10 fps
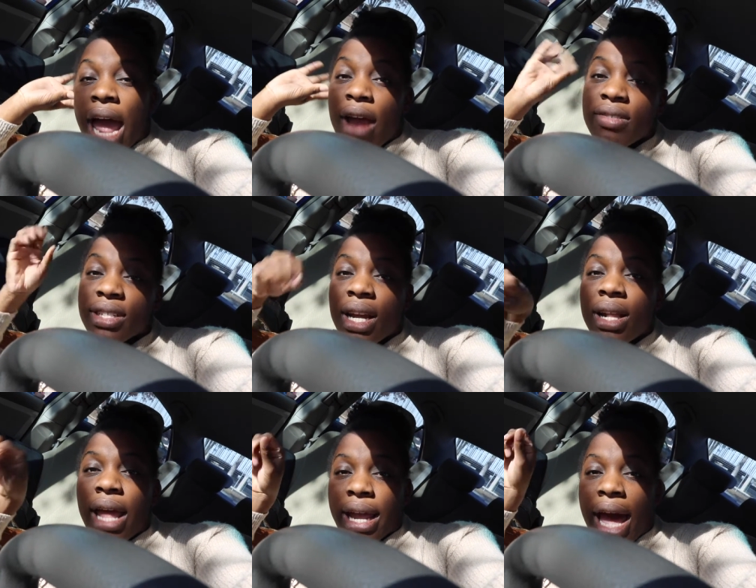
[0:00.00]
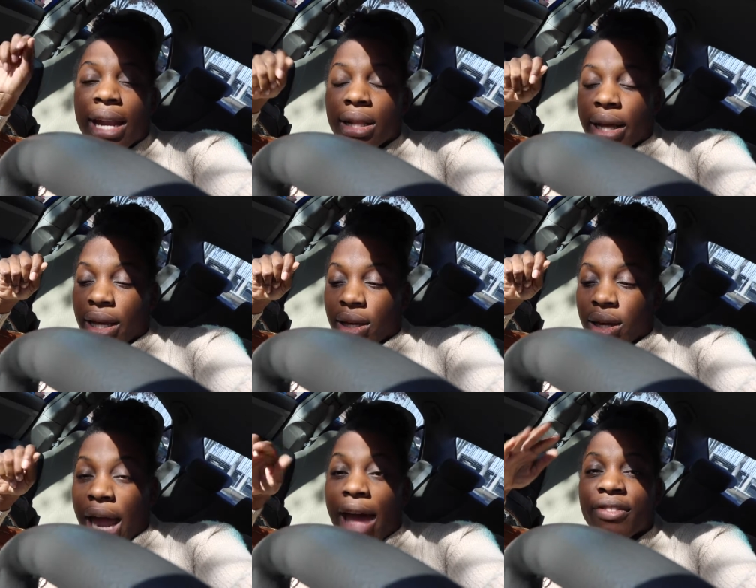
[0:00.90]
I was just gonna like kind of
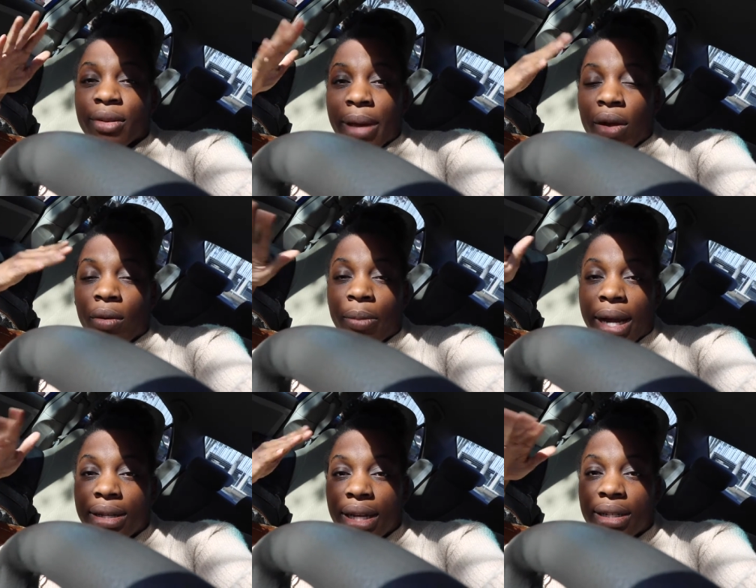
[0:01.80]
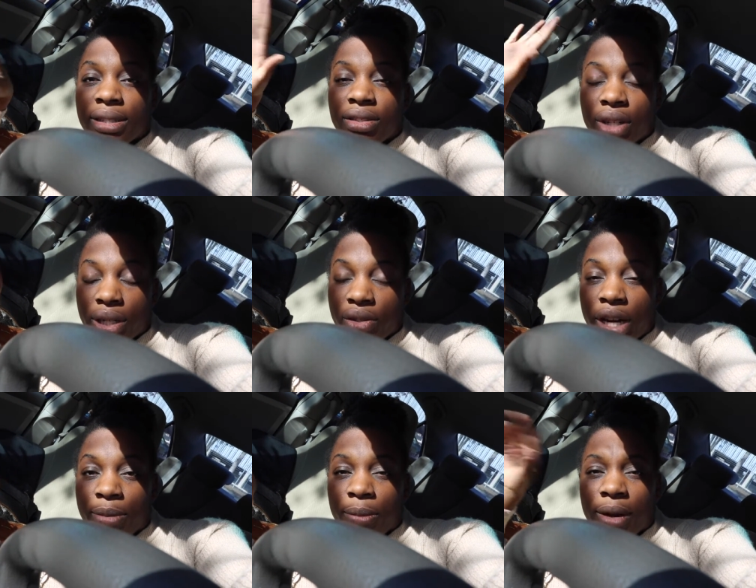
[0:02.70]
like after my whole brain deadness and just
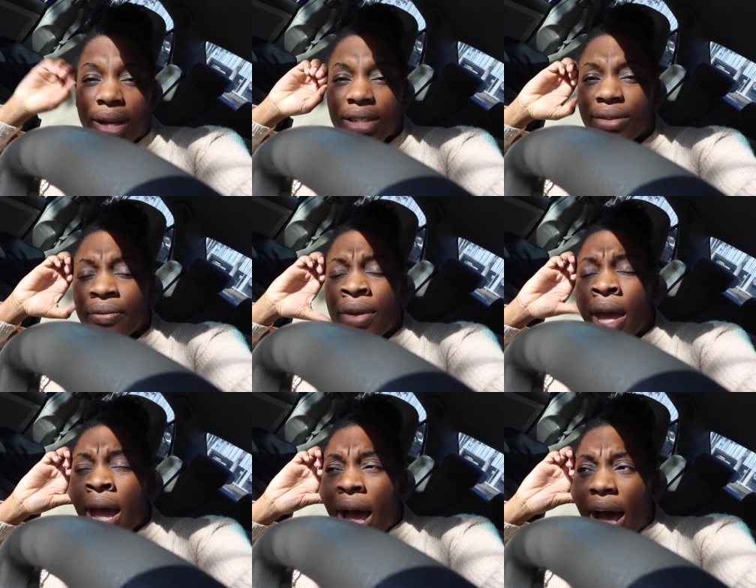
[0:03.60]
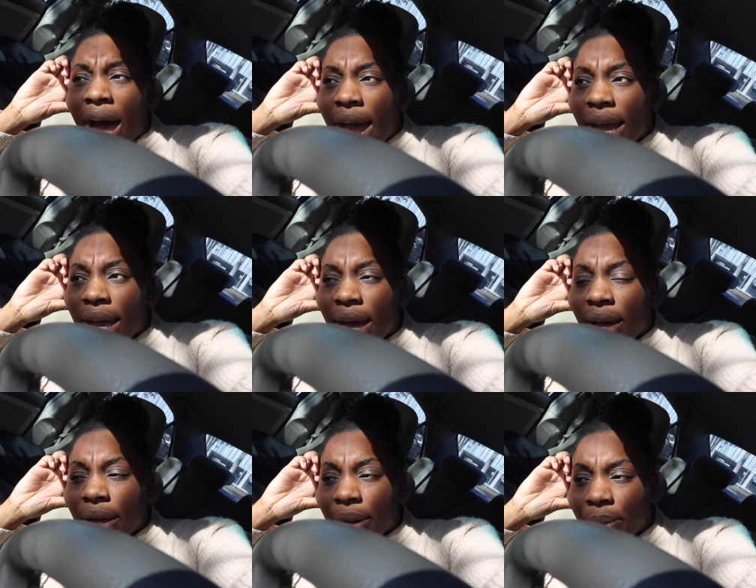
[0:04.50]
trying to be productive, I,
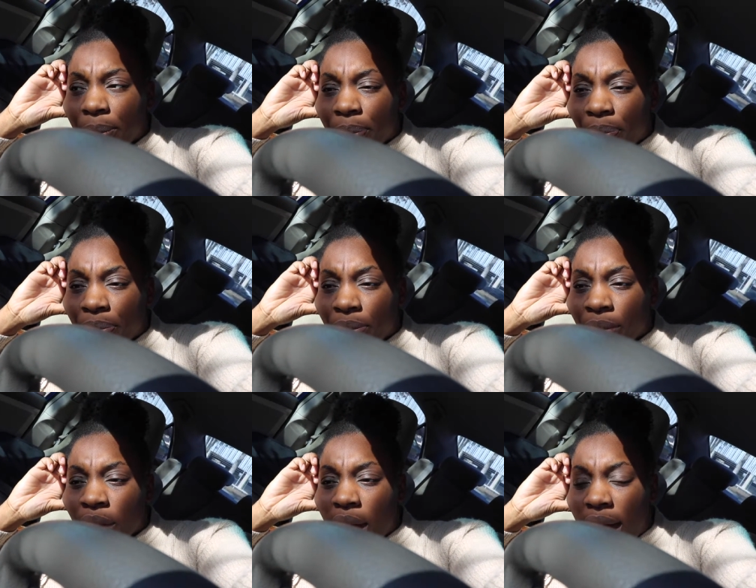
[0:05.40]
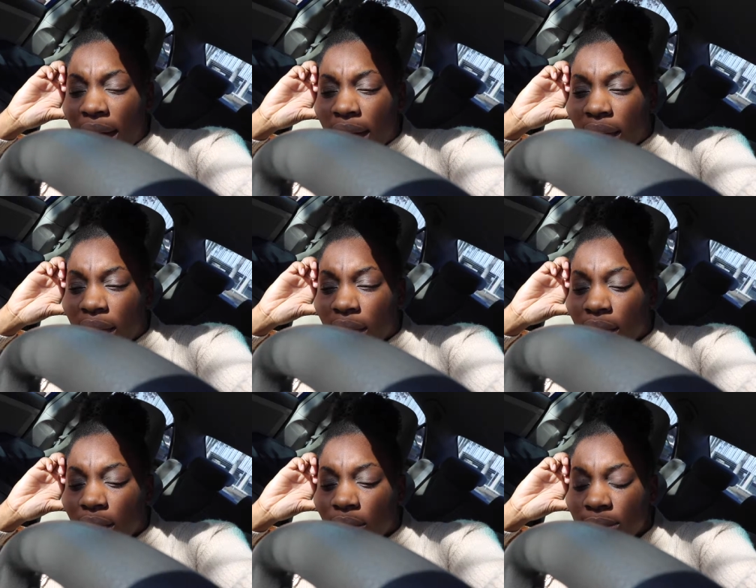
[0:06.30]
um,
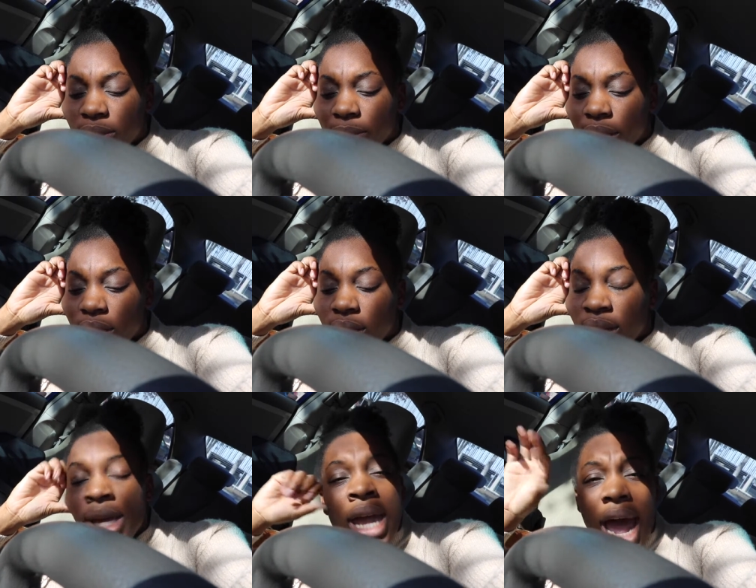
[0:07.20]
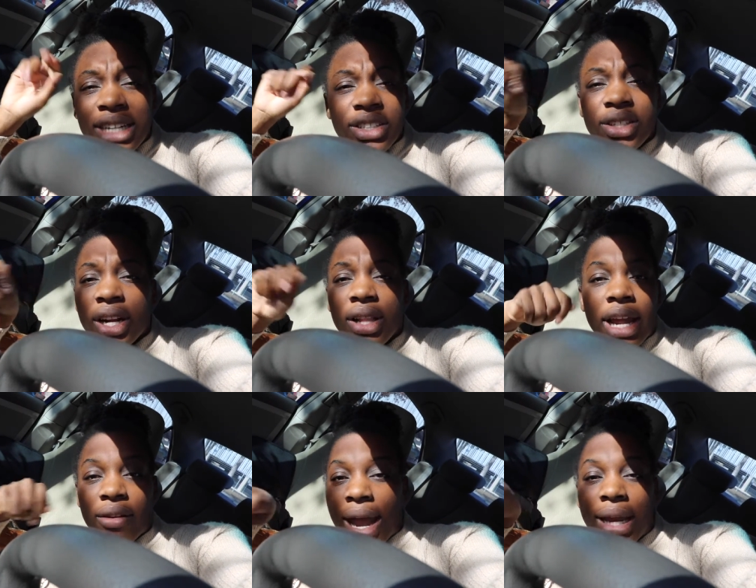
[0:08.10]
I, what's the word? I just started
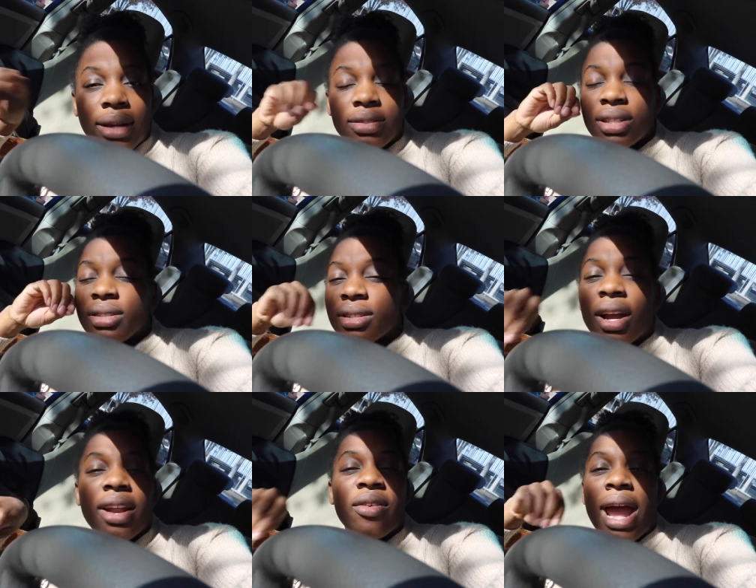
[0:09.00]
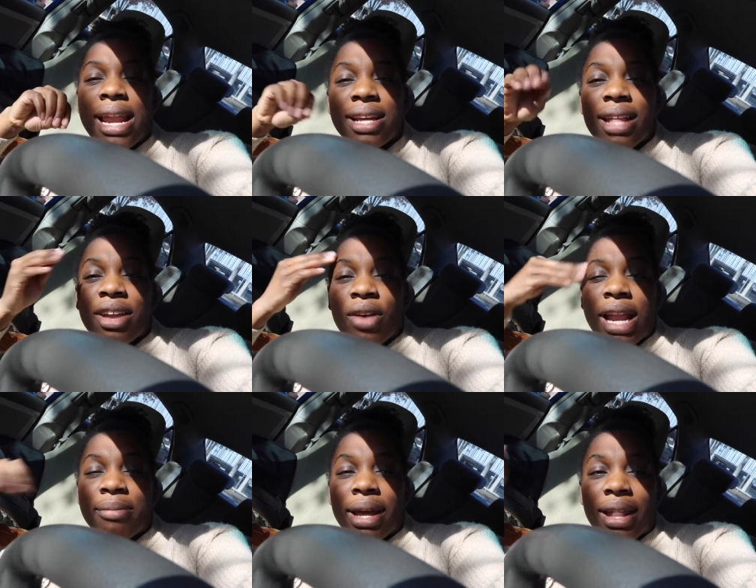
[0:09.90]
like writing, just started writing, like
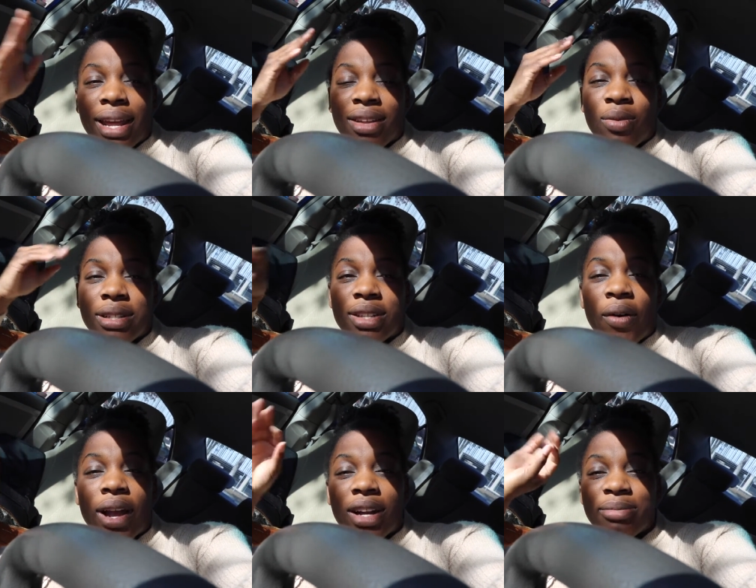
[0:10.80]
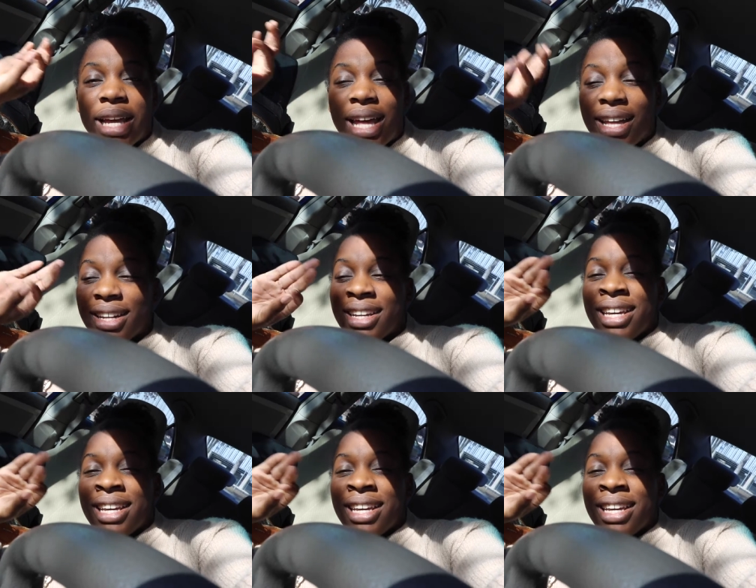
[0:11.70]
writing my like what's going on in my head.